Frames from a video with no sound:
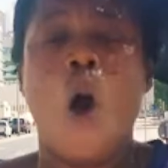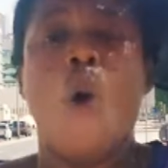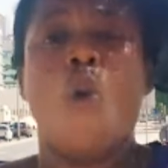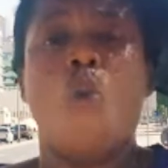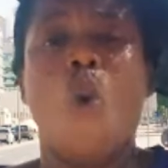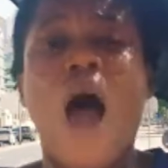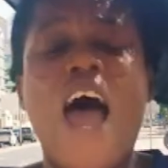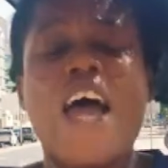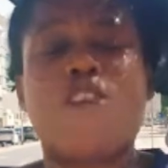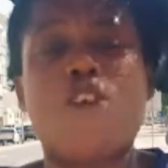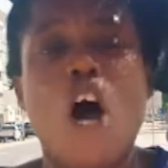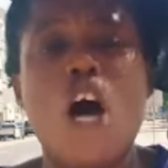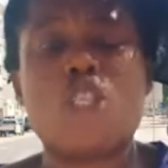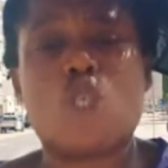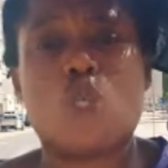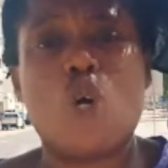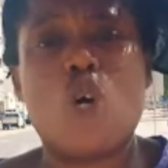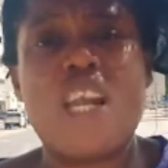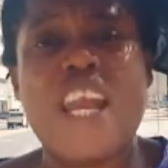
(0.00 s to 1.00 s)
Why
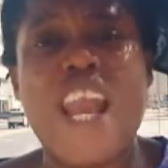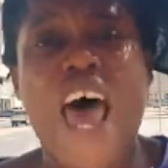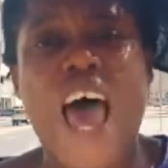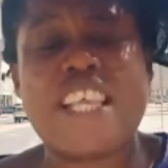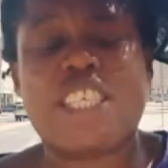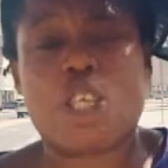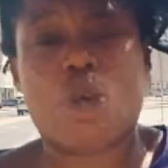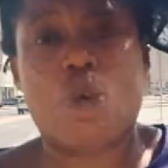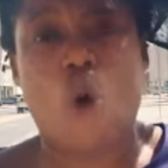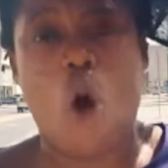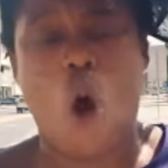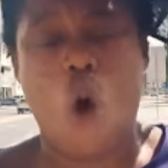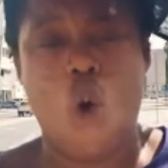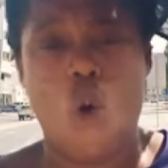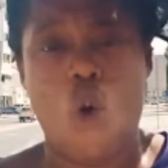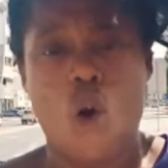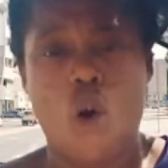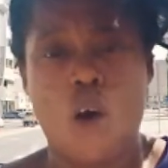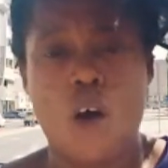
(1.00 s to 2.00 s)
don't you let
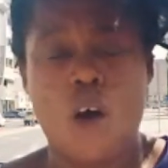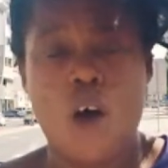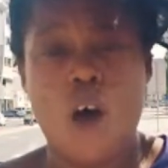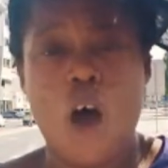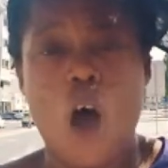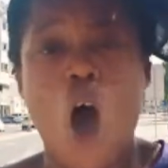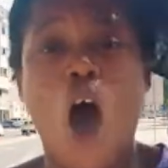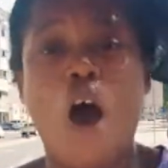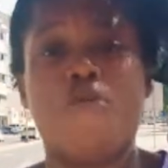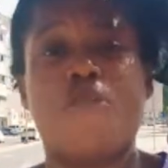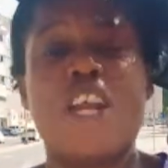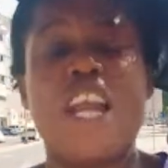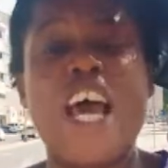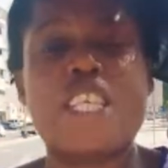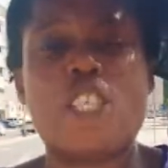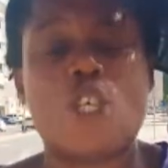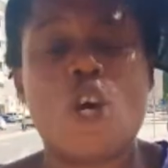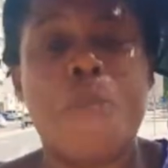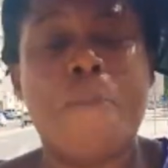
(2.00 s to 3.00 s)
go of
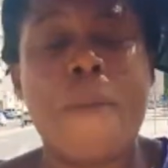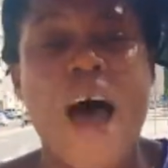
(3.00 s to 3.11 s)
little